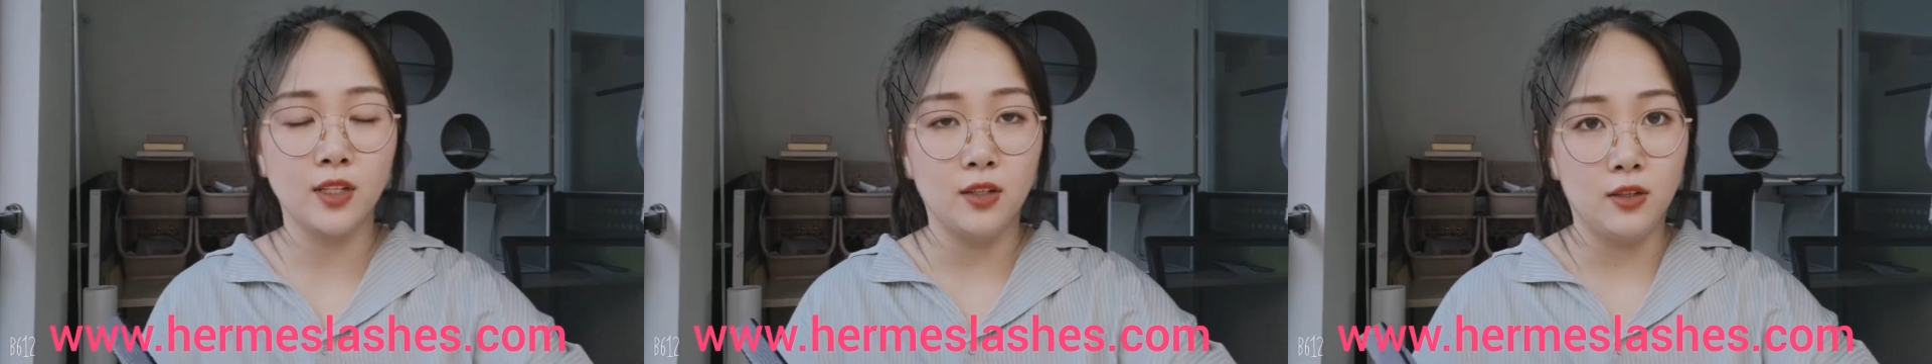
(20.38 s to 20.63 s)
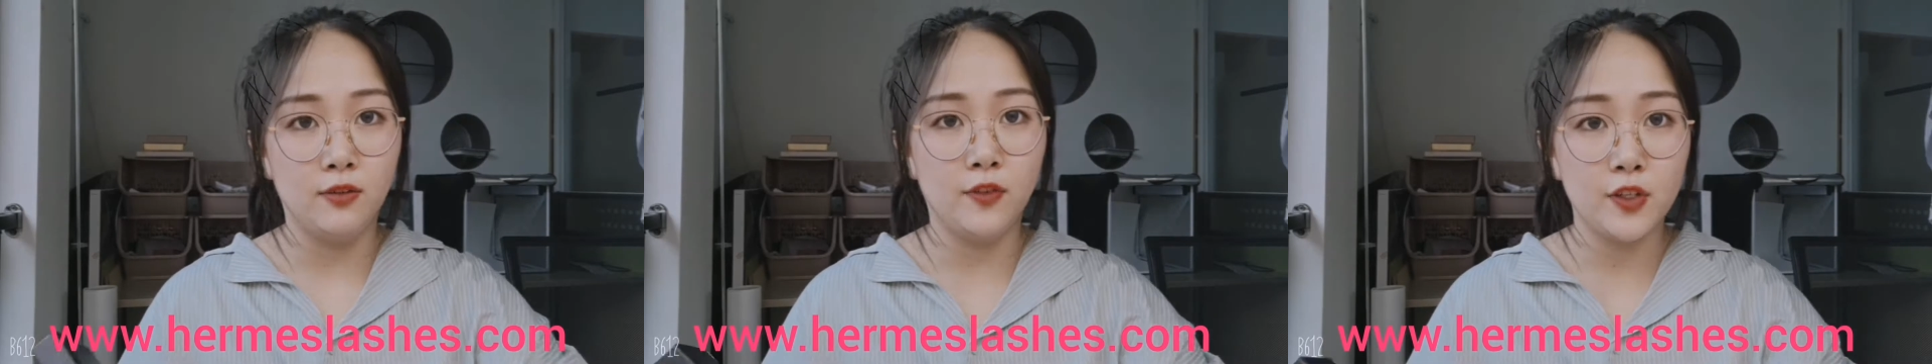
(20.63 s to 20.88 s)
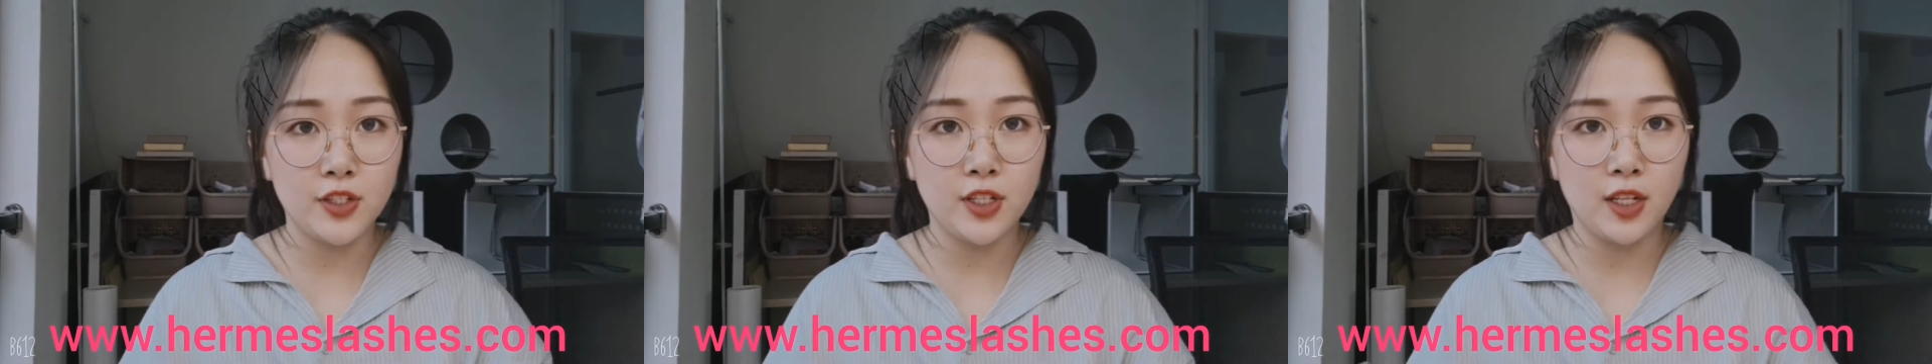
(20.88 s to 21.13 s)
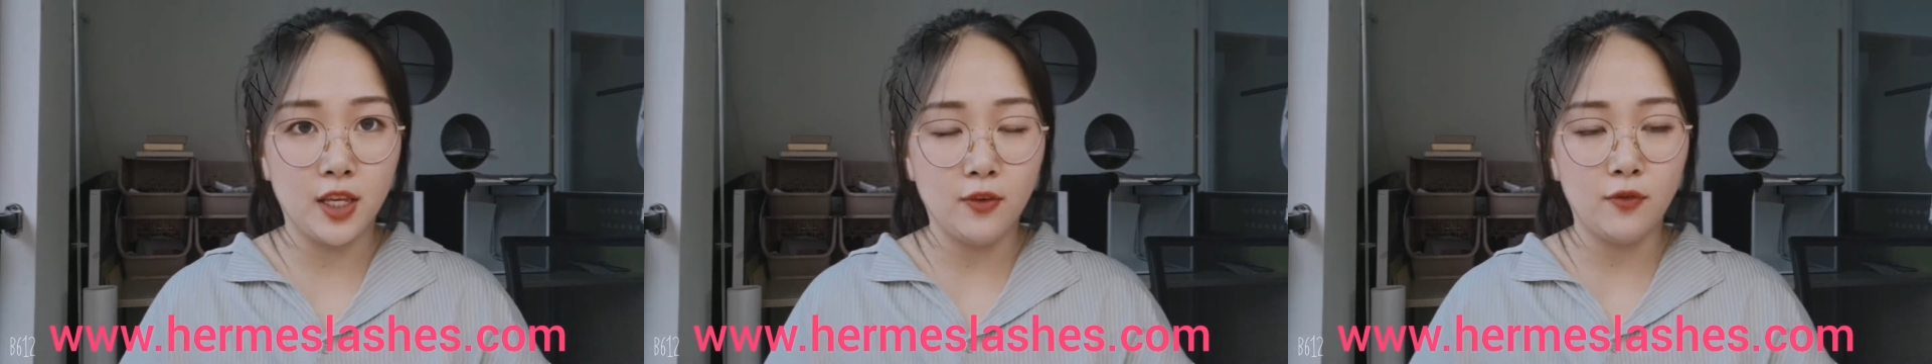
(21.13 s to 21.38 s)

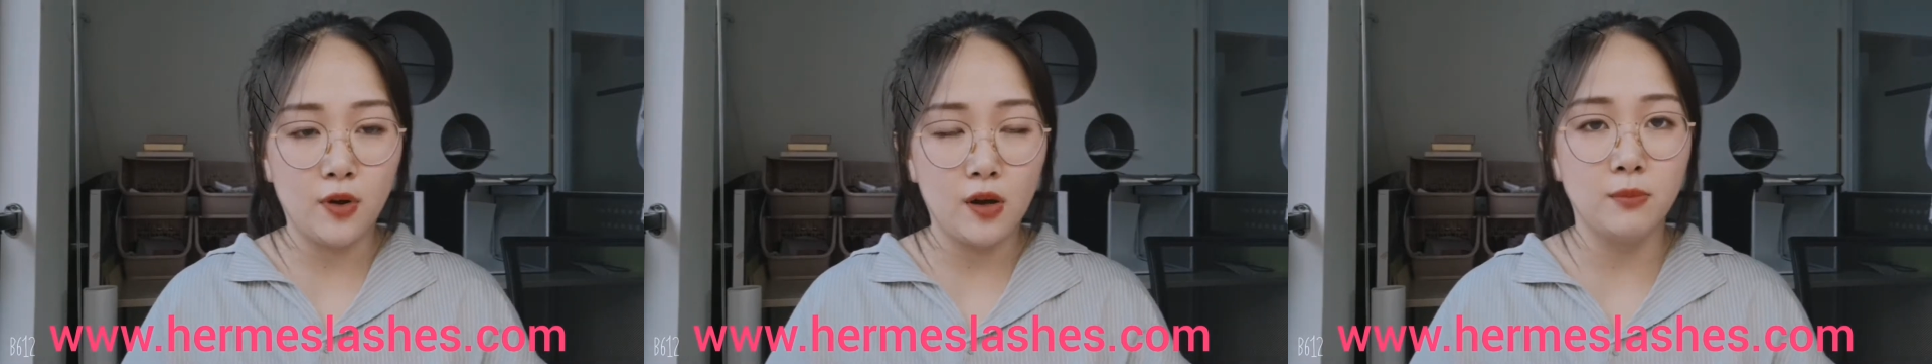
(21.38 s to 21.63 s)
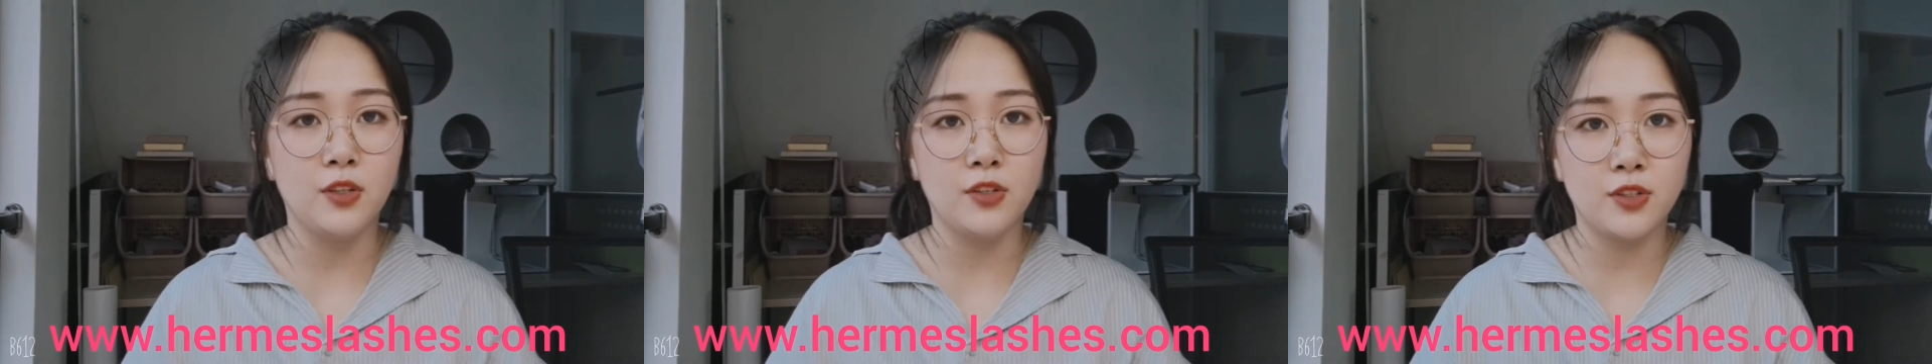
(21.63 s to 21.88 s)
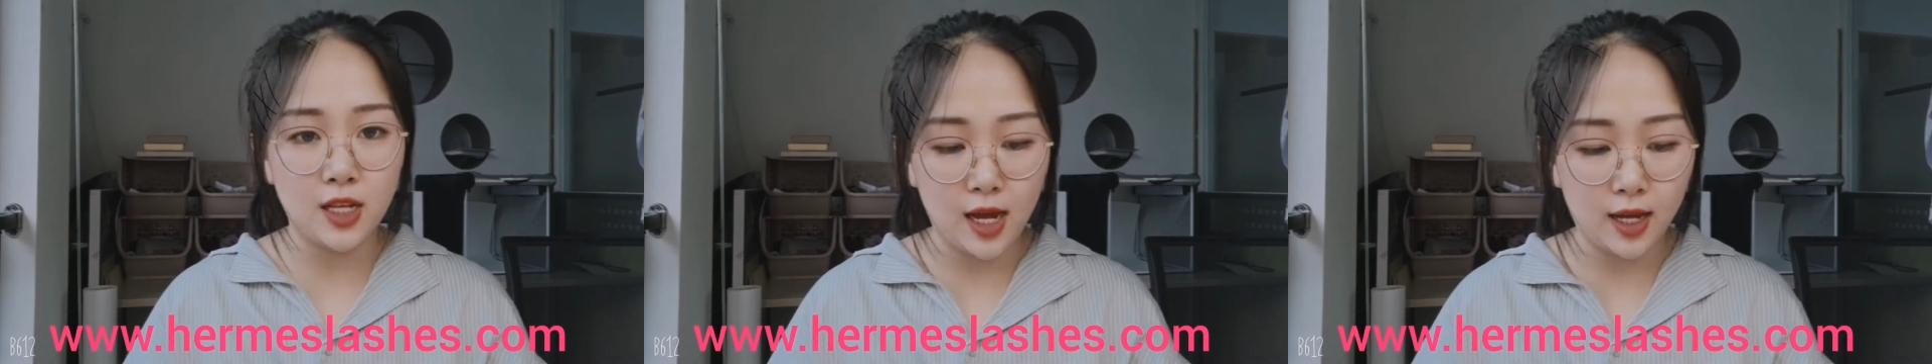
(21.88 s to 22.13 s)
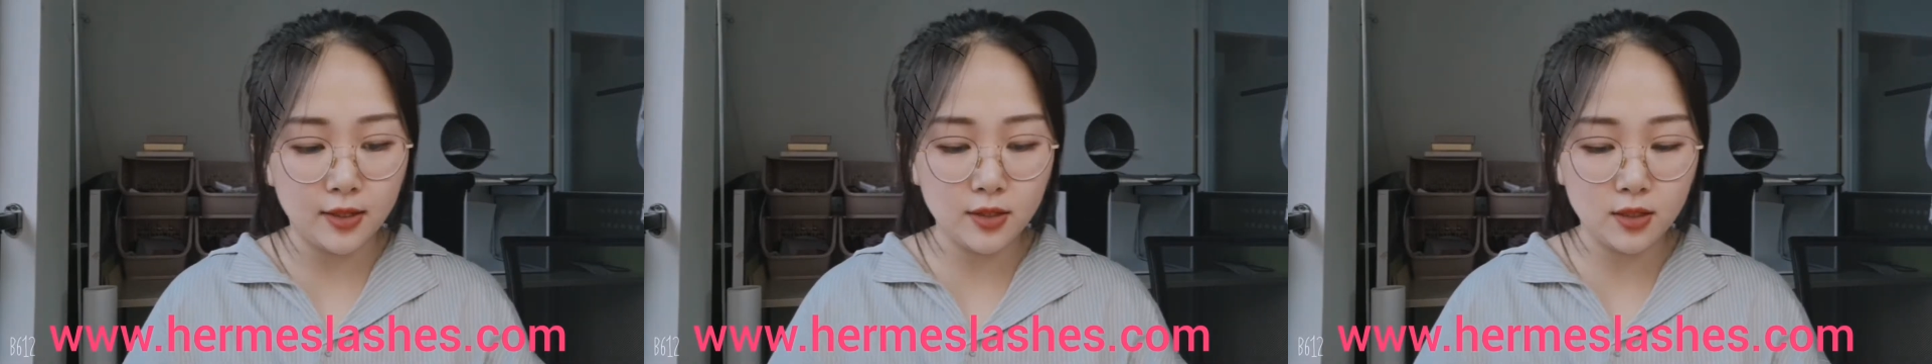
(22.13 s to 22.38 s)
Firstly, from the
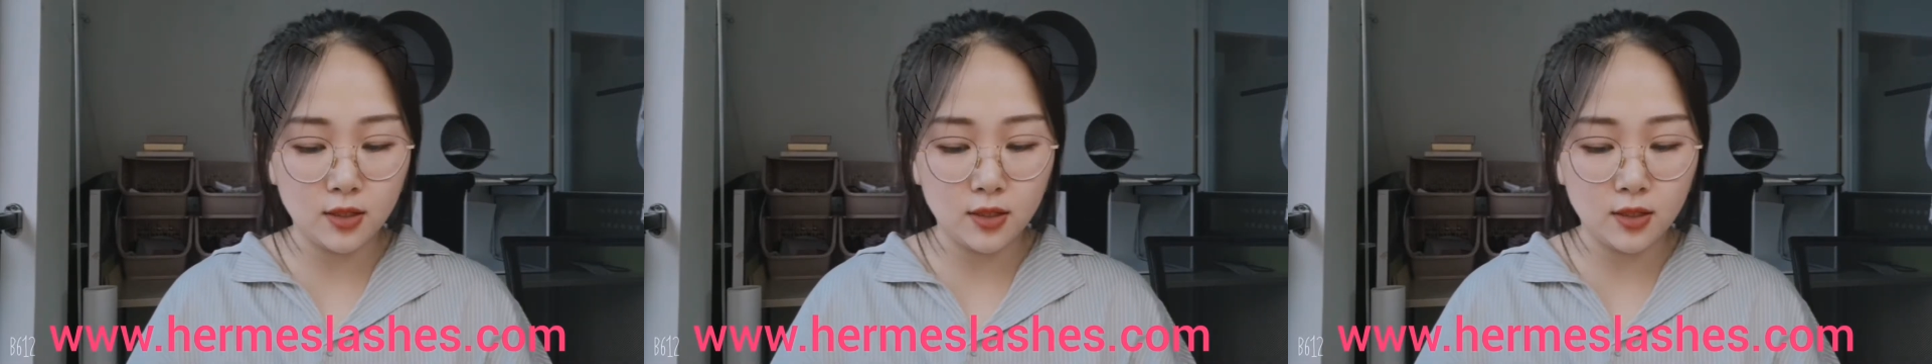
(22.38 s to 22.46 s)
size,